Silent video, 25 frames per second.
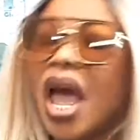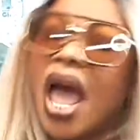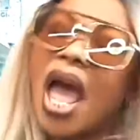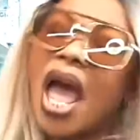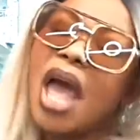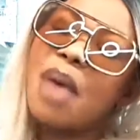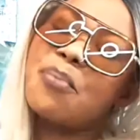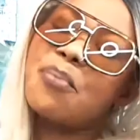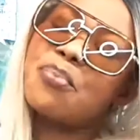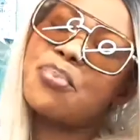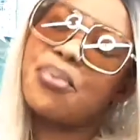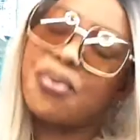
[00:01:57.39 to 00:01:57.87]

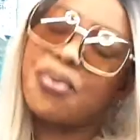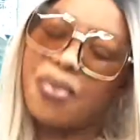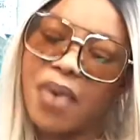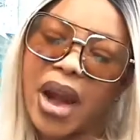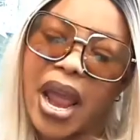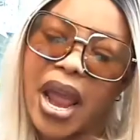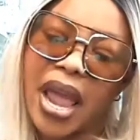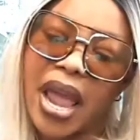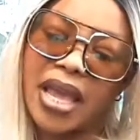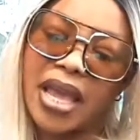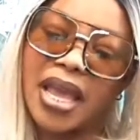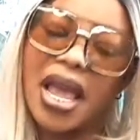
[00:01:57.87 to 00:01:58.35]
and
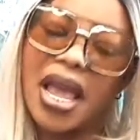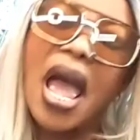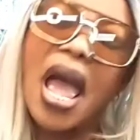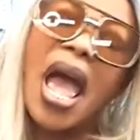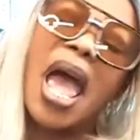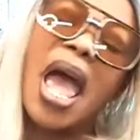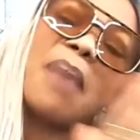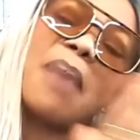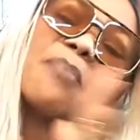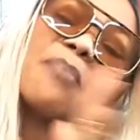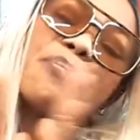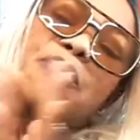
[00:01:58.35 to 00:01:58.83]
pray
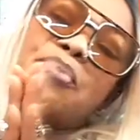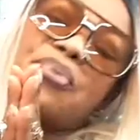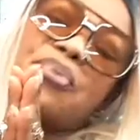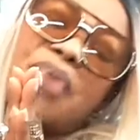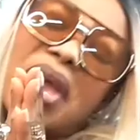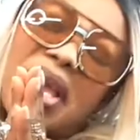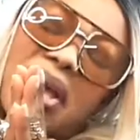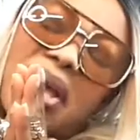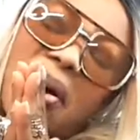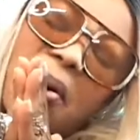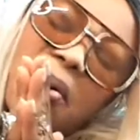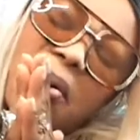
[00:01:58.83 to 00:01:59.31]
and
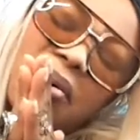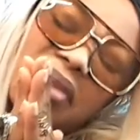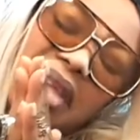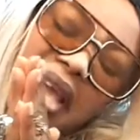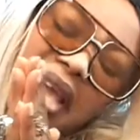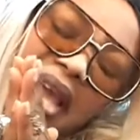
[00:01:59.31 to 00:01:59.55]
break all the